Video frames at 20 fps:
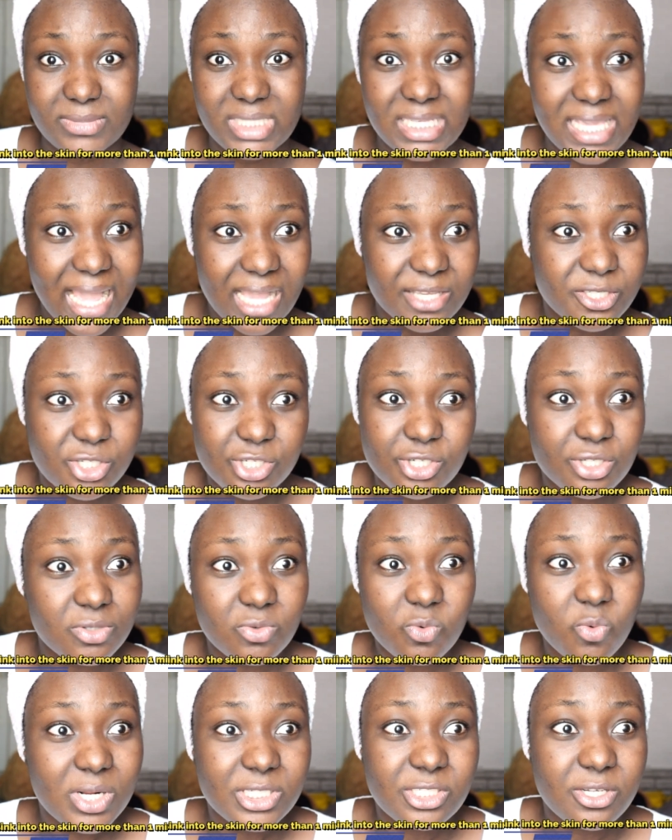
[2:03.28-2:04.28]
Yeah, you
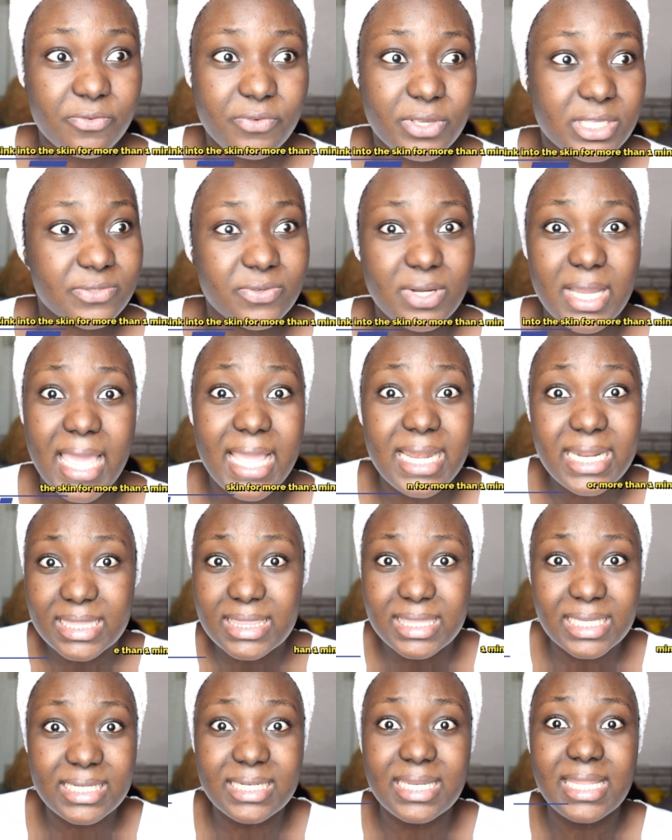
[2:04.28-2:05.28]
shouldn't wash your face for
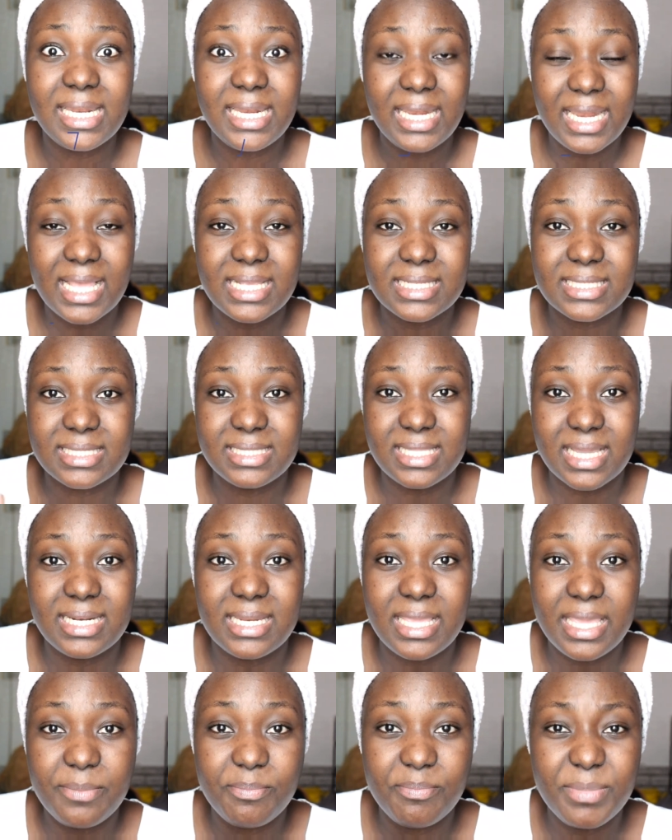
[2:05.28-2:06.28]
anything less than
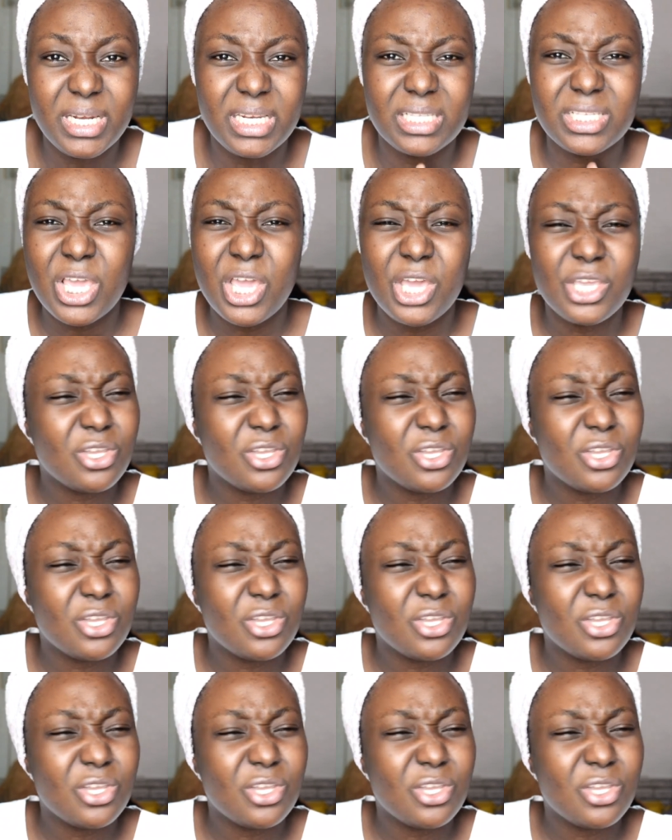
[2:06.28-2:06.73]
a minute.